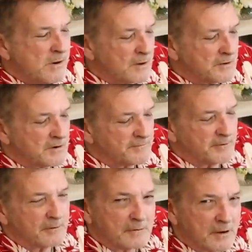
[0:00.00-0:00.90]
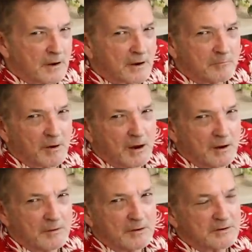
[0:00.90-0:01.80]
a different dark
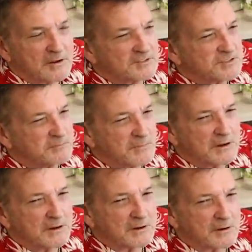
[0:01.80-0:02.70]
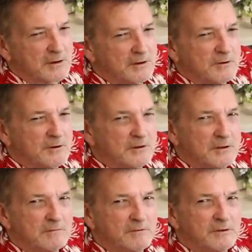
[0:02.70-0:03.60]
brown. It doesn't matter, and you can
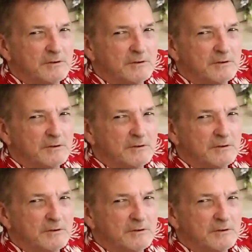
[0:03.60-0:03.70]
even